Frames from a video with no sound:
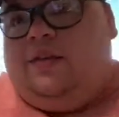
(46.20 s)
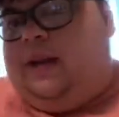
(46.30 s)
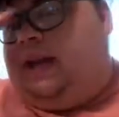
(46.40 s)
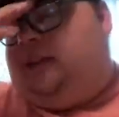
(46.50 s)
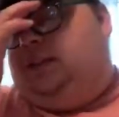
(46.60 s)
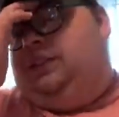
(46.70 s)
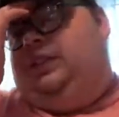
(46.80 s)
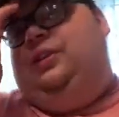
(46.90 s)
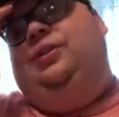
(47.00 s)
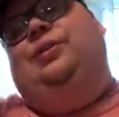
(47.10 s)
ways
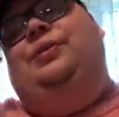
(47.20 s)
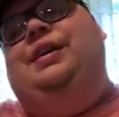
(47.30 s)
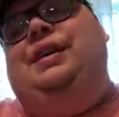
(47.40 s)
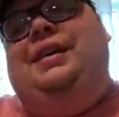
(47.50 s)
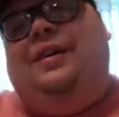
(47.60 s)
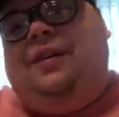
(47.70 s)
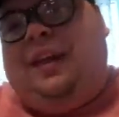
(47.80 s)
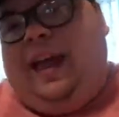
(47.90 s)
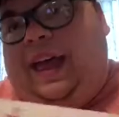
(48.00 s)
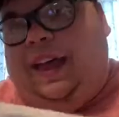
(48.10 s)
too.
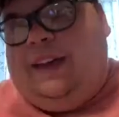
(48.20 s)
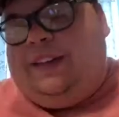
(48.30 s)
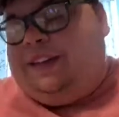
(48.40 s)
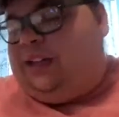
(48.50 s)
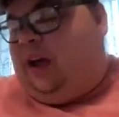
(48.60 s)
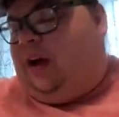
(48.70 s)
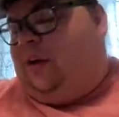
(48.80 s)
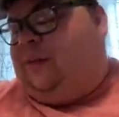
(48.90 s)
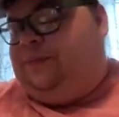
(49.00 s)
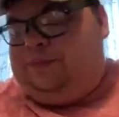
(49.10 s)
Okay, so